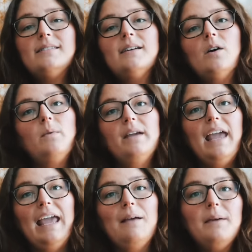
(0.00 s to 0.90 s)
so we
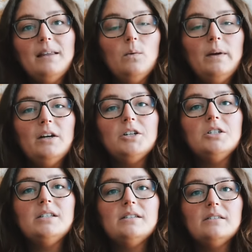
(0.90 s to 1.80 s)
can't pick the
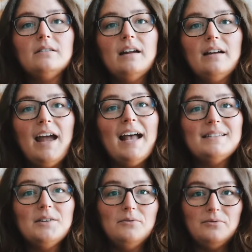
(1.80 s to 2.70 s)
winners as
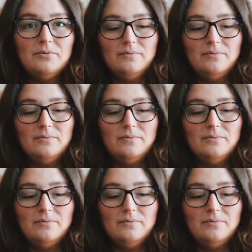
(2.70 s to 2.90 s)
of